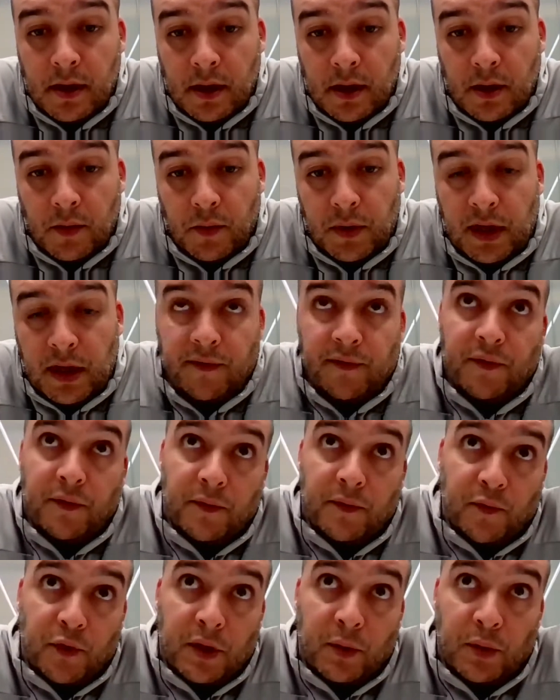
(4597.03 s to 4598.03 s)
We have
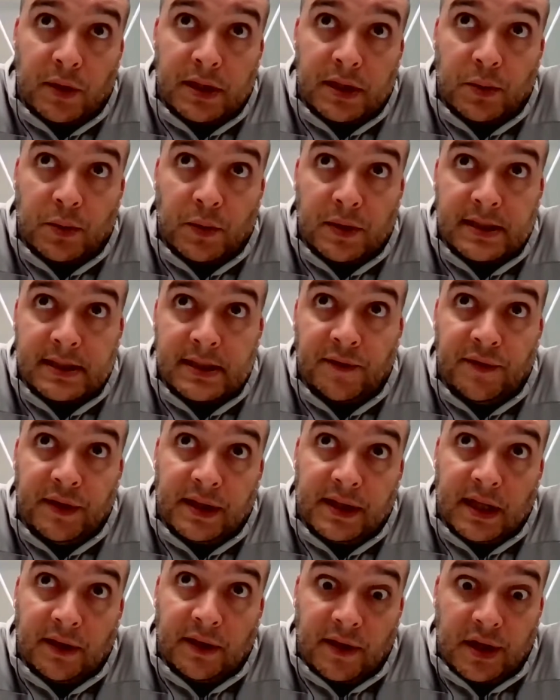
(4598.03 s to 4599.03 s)
what was David
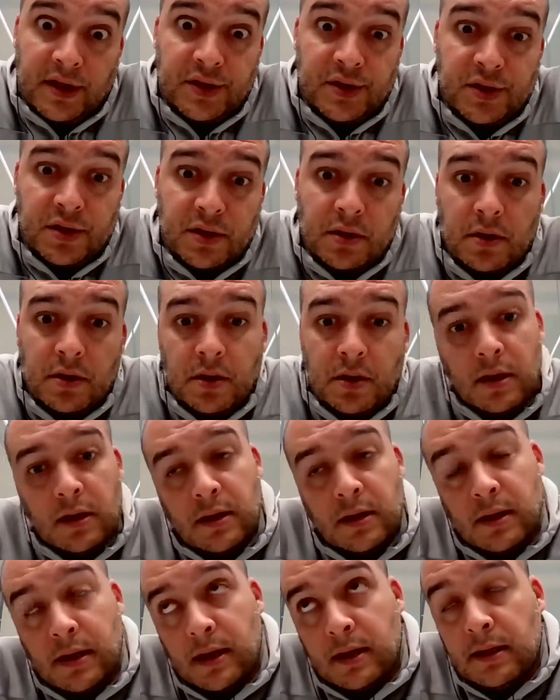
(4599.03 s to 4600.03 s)
Tavares,
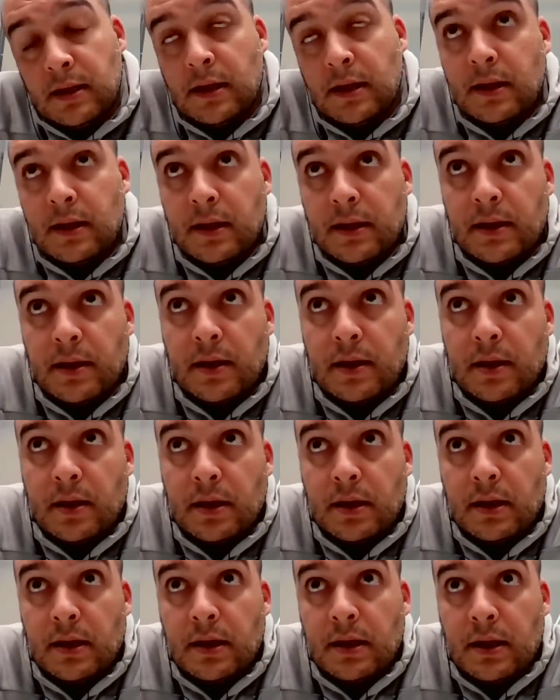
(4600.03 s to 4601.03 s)
and then
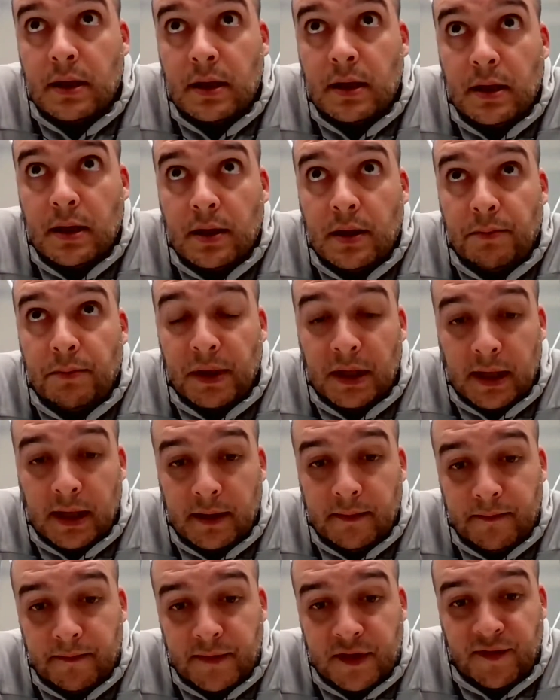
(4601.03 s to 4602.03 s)
Mile
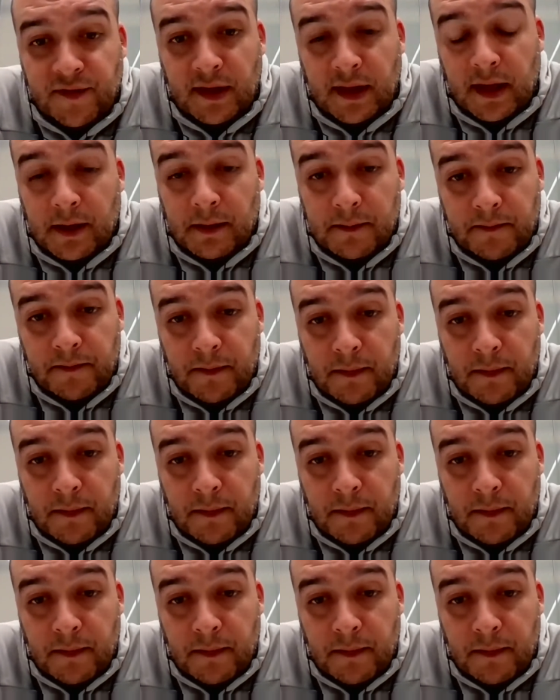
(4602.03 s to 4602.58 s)
Svilar.